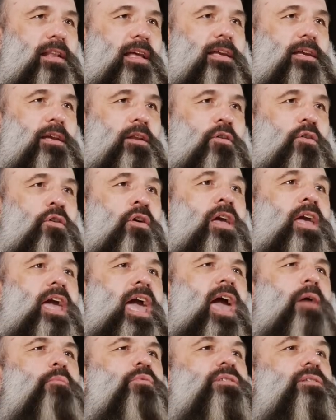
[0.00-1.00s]
Like, you know,
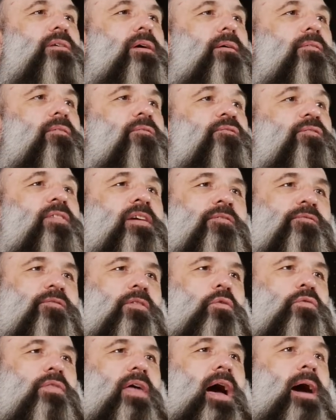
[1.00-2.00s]
it was
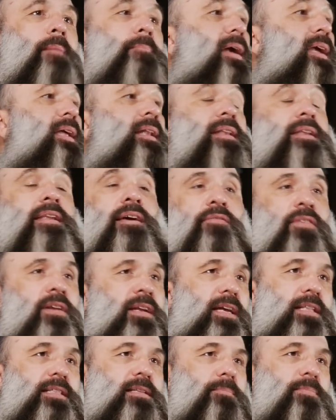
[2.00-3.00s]
fearful that I may never
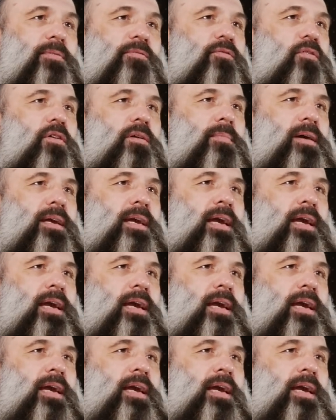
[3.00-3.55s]
get to perform